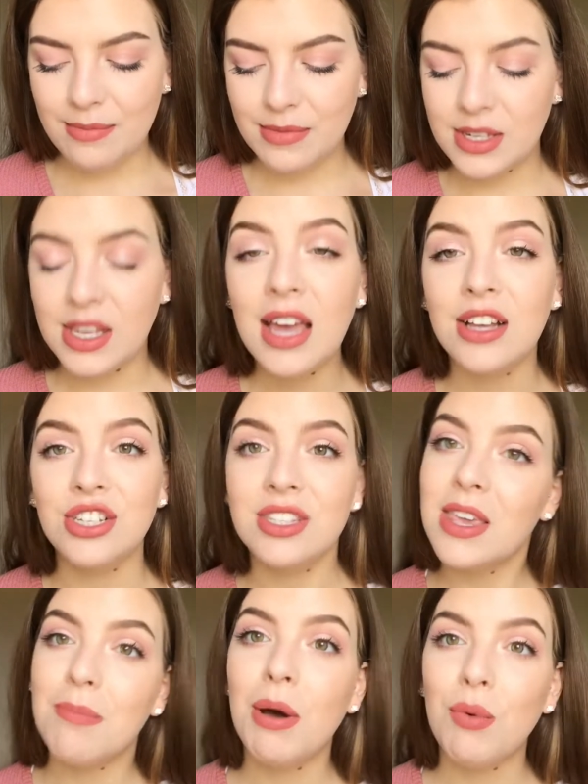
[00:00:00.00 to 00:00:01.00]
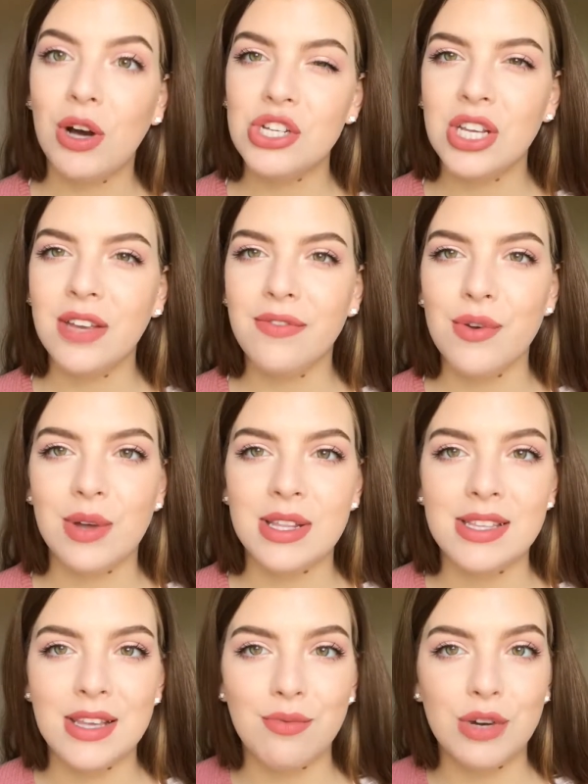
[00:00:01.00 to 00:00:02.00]
So yeah, just keep on watching if you want
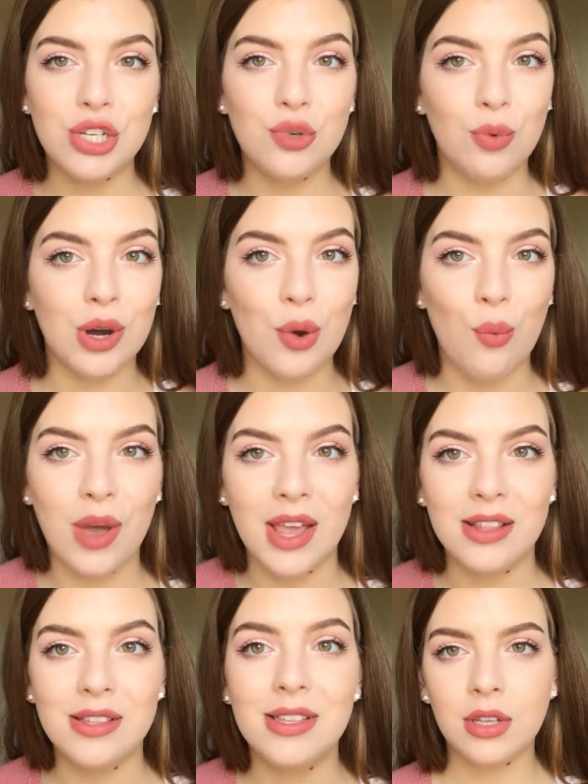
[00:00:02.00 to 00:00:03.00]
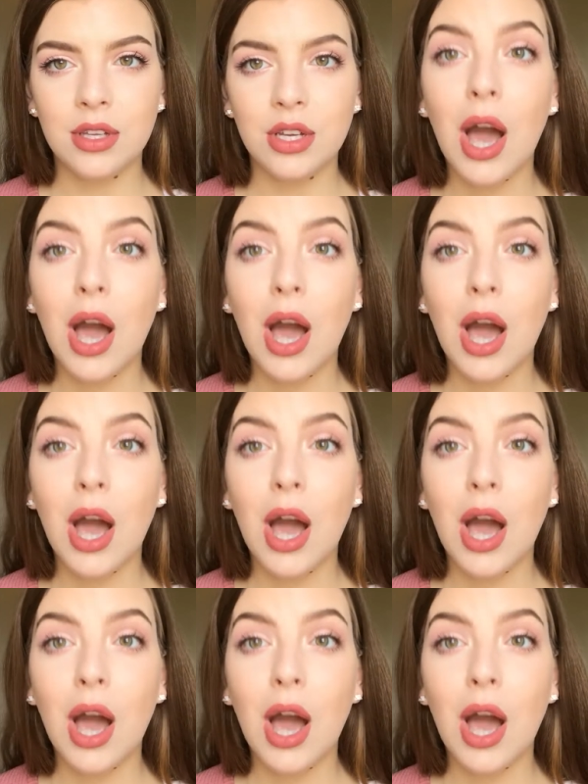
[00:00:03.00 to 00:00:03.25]
to see which one wins.